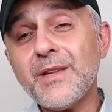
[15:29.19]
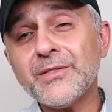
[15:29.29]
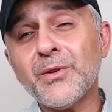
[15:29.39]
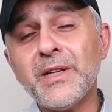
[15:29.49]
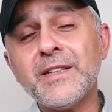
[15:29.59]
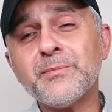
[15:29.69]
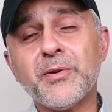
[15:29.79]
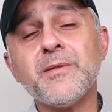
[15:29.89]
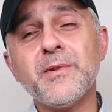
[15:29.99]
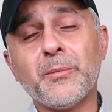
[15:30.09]
so less
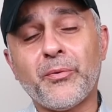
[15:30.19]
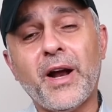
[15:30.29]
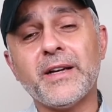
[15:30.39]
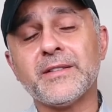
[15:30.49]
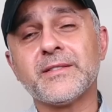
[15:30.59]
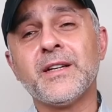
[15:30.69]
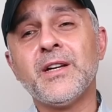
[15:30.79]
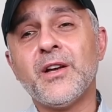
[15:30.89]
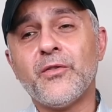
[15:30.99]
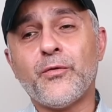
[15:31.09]
per mil price
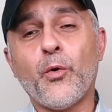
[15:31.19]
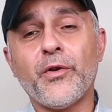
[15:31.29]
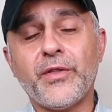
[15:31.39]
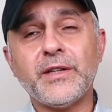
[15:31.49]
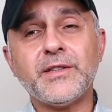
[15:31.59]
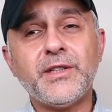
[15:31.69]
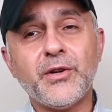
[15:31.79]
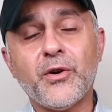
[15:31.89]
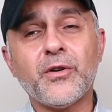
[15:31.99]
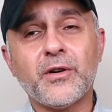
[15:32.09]
for the
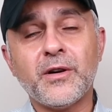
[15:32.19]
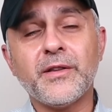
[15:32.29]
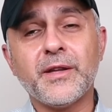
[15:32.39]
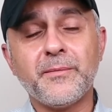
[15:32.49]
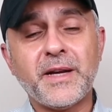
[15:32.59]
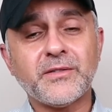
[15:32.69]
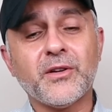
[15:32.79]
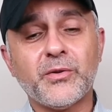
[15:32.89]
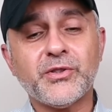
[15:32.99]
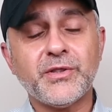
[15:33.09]
Dior, the
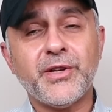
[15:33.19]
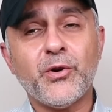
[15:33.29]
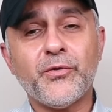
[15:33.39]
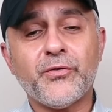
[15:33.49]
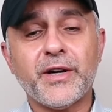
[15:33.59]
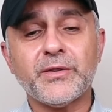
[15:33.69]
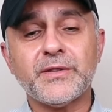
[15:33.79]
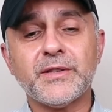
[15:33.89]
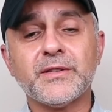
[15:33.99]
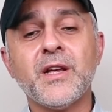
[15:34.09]
Maison Christian Dior
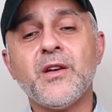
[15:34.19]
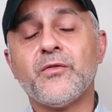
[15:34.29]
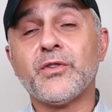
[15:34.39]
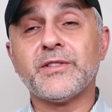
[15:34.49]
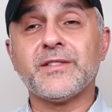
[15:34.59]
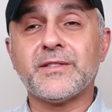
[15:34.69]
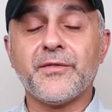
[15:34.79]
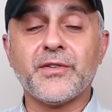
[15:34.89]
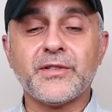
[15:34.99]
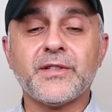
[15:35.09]
fragrances versus
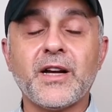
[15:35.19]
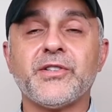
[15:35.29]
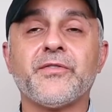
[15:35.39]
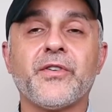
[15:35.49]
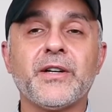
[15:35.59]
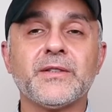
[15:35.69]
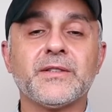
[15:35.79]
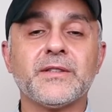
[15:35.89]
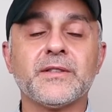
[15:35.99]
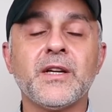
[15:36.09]
the Versace
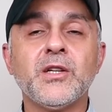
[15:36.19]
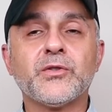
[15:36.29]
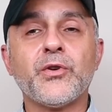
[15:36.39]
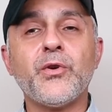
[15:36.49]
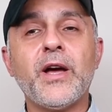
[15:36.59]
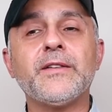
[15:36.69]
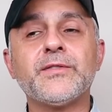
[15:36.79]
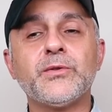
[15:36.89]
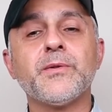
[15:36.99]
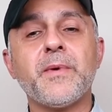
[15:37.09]
fragrances. So you have
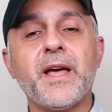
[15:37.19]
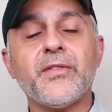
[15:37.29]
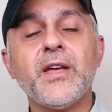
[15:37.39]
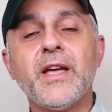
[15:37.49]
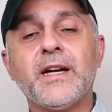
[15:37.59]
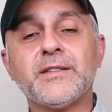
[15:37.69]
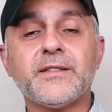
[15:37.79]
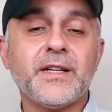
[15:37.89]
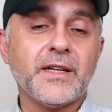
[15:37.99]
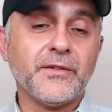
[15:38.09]
to do the math and
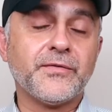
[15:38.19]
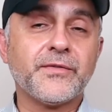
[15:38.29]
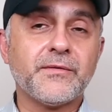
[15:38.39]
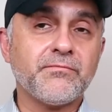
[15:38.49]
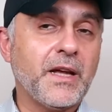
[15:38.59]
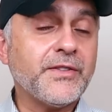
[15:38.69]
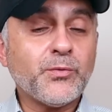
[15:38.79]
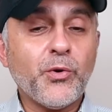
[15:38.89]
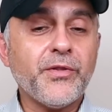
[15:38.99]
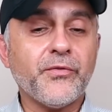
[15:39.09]
see if if
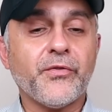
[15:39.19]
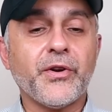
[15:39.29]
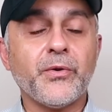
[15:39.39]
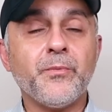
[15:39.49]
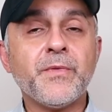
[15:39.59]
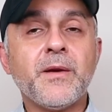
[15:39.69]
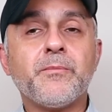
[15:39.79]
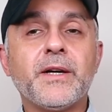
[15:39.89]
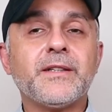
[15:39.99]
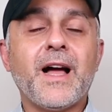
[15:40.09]
it's worth it for you.
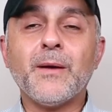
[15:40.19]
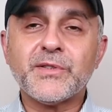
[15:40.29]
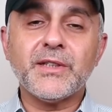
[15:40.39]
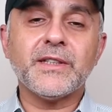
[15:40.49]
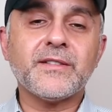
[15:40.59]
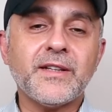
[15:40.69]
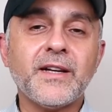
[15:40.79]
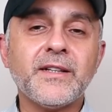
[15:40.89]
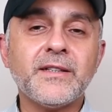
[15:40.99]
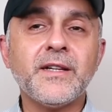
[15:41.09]
But I'm still
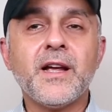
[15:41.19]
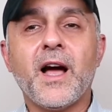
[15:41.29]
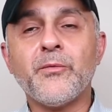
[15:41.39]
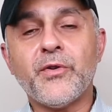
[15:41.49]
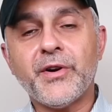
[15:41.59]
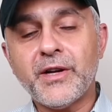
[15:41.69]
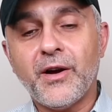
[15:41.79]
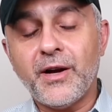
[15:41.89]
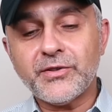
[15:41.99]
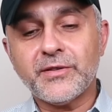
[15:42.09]
excited. I'm very
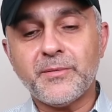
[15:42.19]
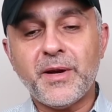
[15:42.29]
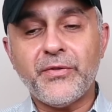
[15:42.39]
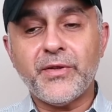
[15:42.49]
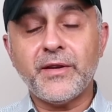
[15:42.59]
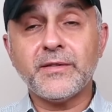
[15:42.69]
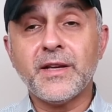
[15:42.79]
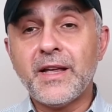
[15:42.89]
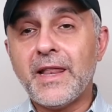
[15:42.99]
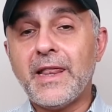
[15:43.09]
cautious about these.
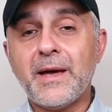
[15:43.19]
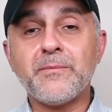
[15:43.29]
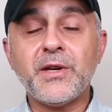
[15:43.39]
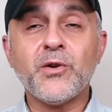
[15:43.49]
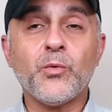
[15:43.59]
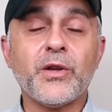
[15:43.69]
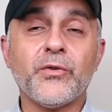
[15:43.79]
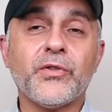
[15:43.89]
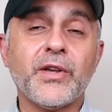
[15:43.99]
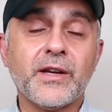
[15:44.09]
Let me know what
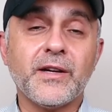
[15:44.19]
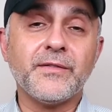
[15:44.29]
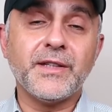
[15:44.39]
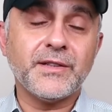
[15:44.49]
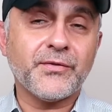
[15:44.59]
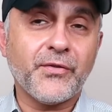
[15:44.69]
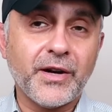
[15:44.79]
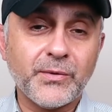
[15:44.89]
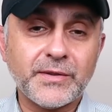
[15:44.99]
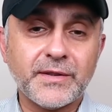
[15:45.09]
you think of these
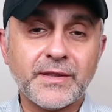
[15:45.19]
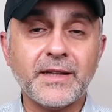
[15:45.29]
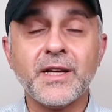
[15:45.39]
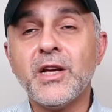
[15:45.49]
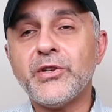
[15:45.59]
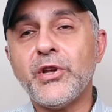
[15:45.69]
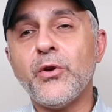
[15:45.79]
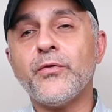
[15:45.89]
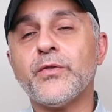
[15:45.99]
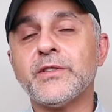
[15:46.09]
fragrances, guys. Do
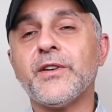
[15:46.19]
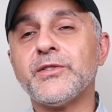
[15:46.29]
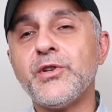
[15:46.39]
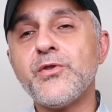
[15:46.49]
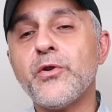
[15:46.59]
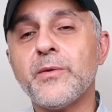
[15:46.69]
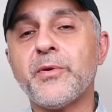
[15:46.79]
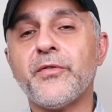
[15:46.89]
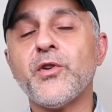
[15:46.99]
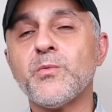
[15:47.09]
you, first of all, do you know the
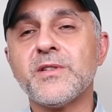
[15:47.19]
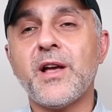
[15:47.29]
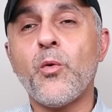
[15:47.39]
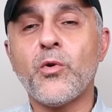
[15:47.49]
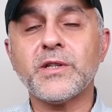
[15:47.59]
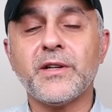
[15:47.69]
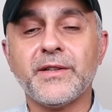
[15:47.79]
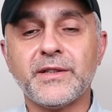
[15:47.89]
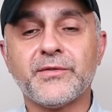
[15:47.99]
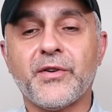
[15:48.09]
perfumers that worked
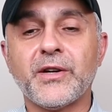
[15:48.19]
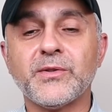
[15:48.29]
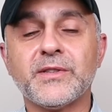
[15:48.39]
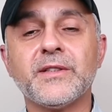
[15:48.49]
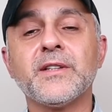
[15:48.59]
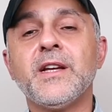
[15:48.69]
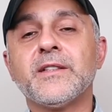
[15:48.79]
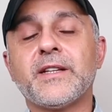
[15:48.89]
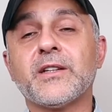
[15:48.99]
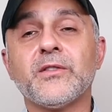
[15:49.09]
on these fragrances?
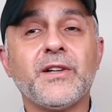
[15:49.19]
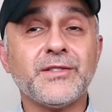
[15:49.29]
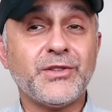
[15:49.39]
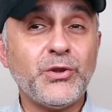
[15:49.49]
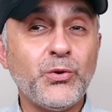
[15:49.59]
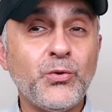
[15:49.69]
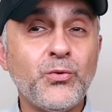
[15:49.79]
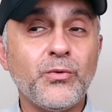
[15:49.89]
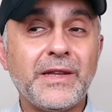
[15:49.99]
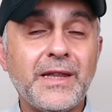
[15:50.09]
Second of all, do
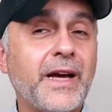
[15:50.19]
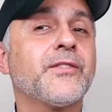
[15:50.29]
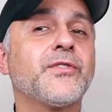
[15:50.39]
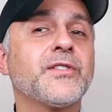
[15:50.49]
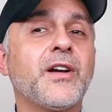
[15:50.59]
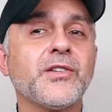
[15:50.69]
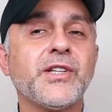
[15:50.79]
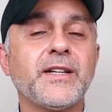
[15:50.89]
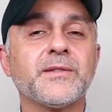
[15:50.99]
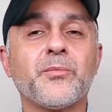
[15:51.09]
you like
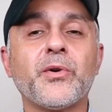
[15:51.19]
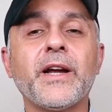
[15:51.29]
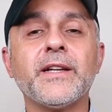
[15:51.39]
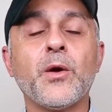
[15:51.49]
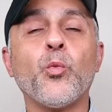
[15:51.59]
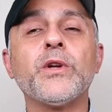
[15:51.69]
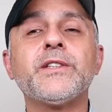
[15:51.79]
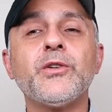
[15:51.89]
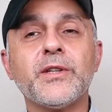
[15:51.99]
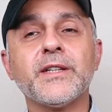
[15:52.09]
Versace as a brand? And what
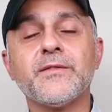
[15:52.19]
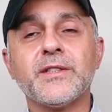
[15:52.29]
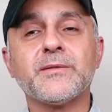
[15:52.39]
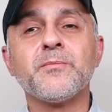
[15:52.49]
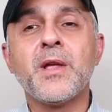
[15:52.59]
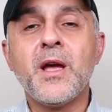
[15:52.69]
do you think of this